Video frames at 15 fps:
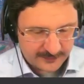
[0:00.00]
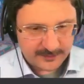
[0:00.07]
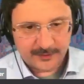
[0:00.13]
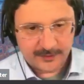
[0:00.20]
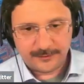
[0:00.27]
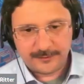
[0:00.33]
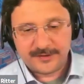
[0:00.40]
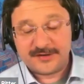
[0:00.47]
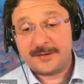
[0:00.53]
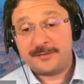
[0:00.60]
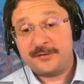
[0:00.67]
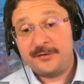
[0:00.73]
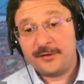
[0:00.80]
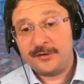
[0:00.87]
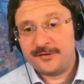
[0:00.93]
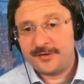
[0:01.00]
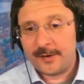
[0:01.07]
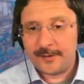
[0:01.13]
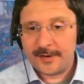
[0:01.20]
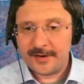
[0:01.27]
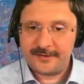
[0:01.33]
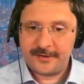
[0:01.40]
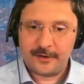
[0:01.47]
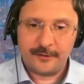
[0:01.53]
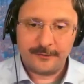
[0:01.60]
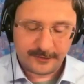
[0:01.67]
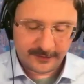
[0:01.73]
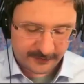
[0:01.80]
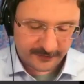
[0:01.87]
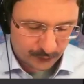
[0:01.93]
if we substitute 0 and 0
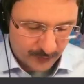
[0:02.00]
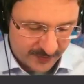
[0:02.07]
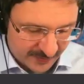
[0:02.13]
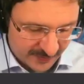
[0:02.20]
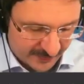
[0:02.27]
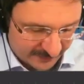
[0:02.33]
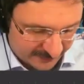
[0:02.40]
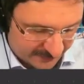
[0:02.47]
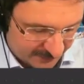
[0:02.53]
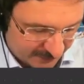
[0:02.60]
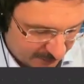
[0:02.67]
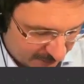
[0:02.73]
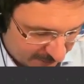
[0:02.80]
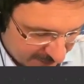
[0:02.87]
for x1 and x2,